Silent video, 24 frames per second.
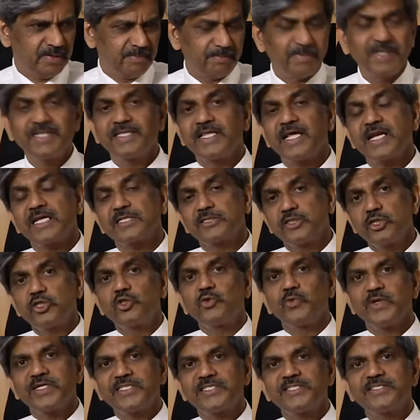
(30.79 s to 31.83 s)
But there are
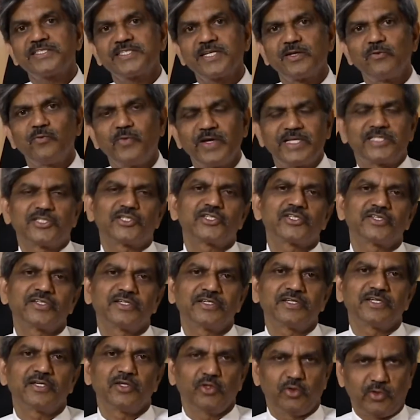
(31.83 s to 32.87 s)
situations in which
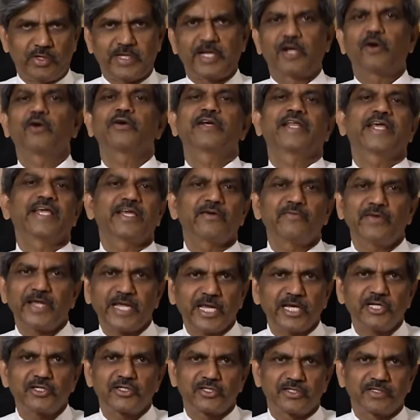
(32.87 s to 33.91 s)
you cannot take a
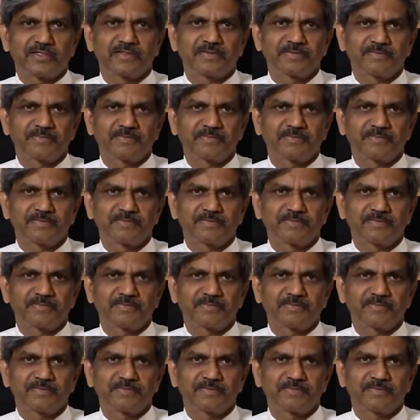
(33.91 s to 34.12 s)
vacation.